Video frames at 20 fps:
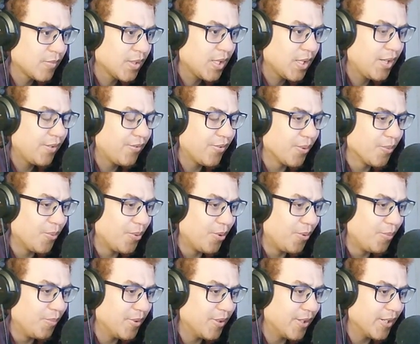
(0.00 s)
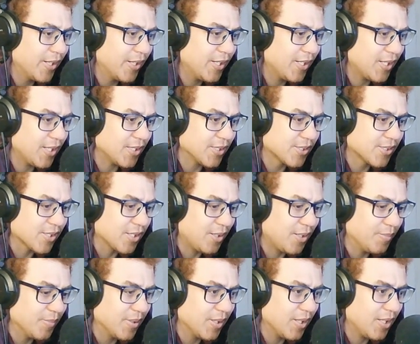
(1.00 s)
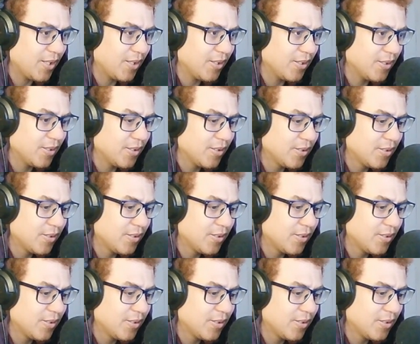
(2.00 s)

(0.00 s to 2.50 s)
Even Wall Maria has come down.